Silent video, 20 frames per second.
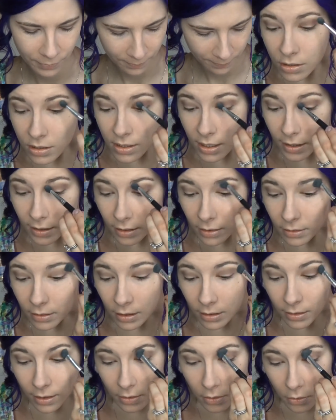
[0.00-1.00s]
Just like
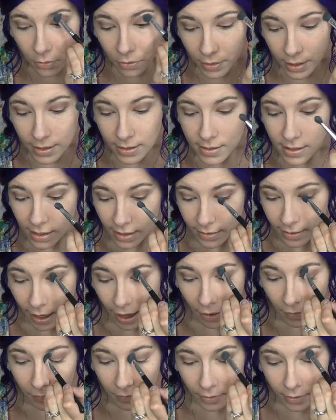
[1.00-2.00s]
the little things like
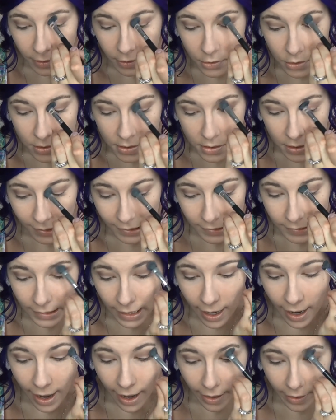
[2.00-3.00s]
that really just start
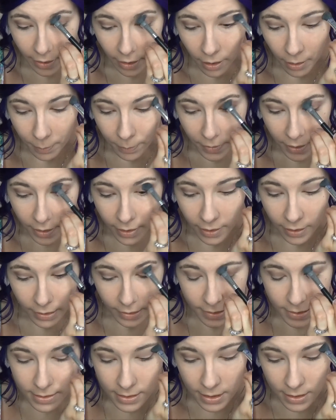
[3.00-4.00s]
to add up, and
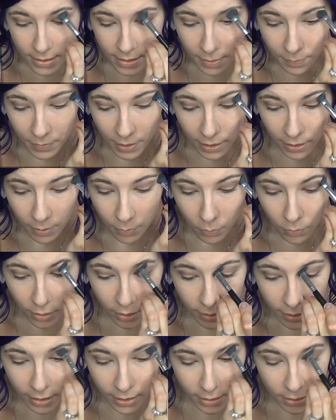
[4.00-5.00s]
it's not something I'm
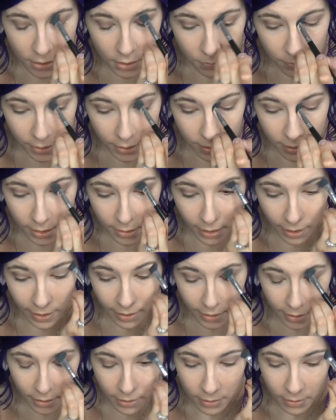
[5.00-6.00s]
willing to really
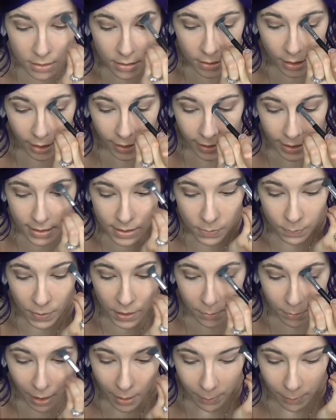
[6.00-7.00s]
like, I guess, spend my